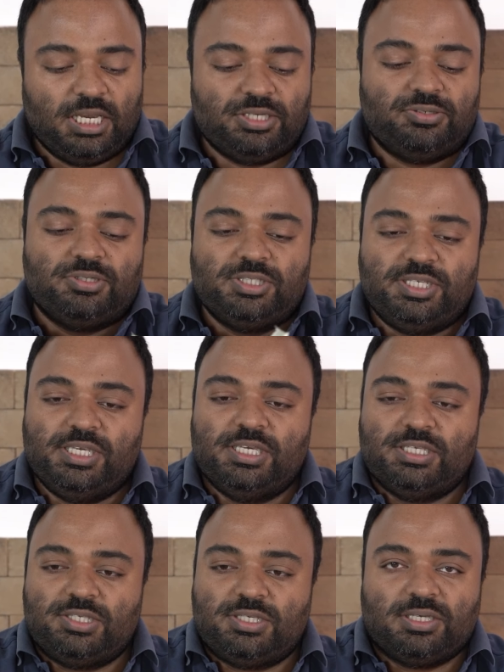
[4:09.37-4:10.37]
As you can see,
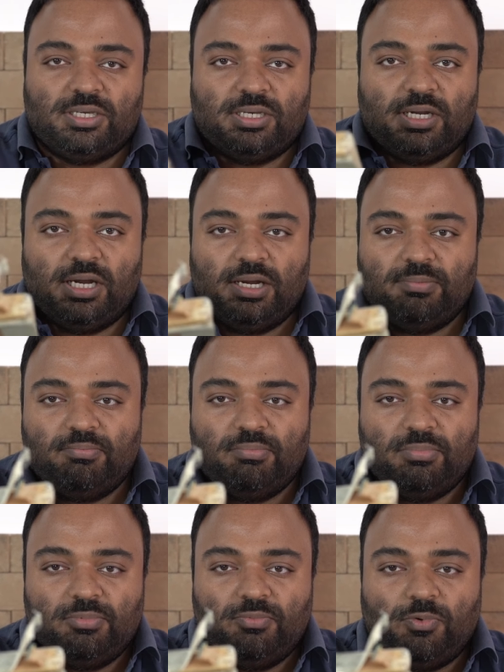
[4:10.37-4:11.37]
it's
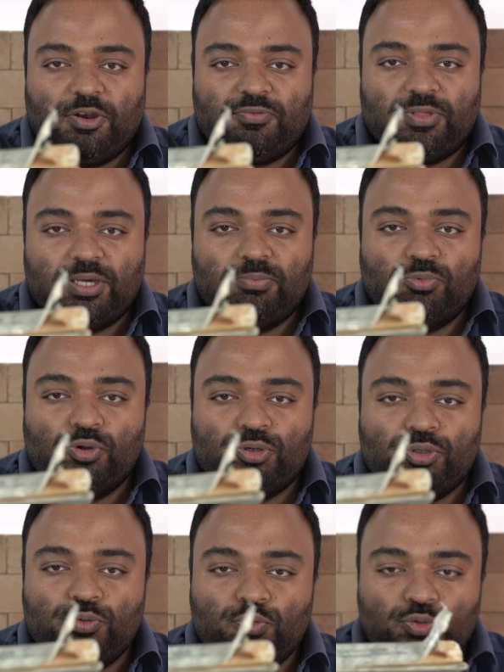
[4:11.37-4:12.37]
um, one of the more
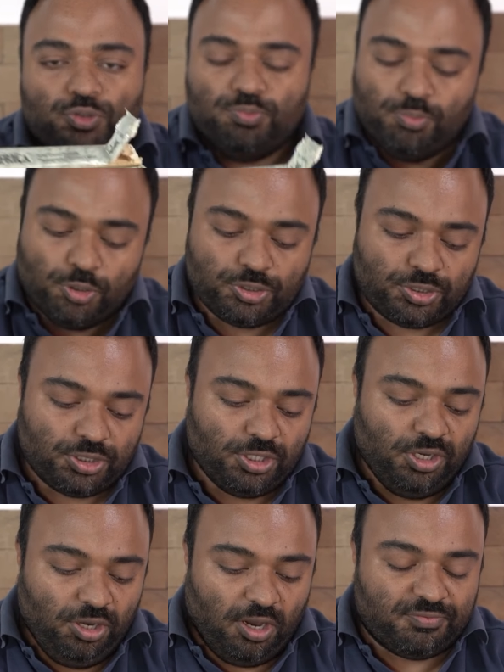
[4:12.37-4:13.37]
used books
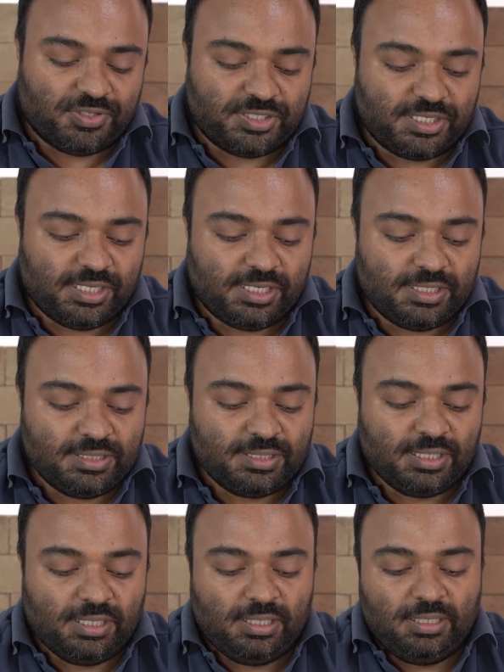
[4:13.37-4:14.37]
of the
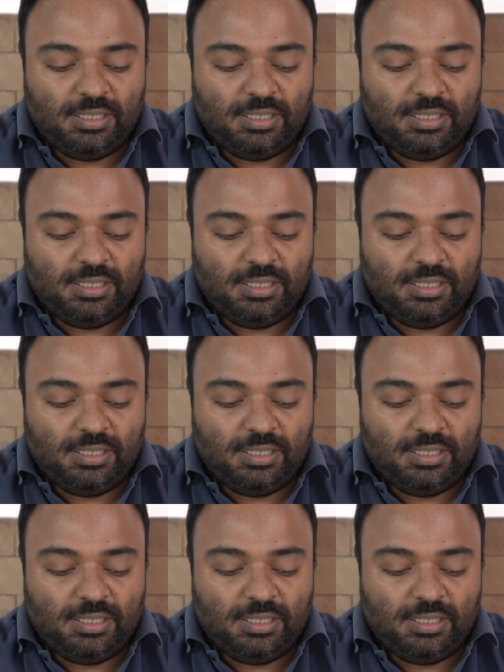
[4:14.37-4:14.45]
series.